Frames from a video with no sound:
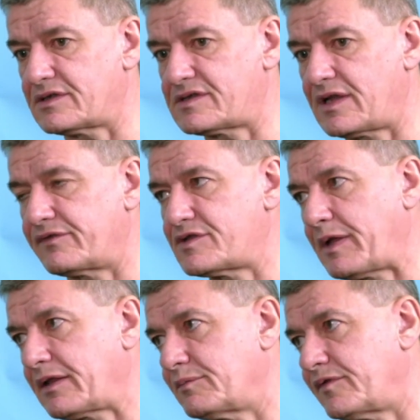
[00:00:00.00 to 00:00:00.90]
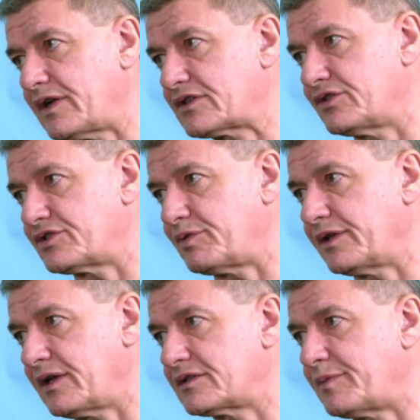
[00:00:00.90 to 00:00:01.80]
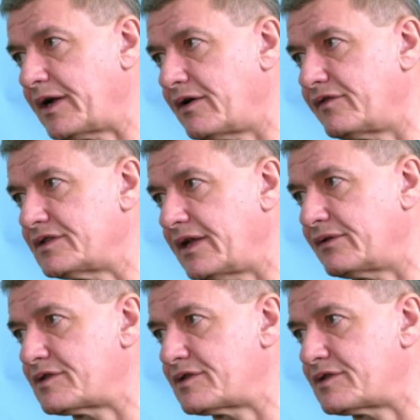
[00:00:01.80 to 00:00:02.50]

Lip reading: as a self-respecting professional, you should bring that to bear every day,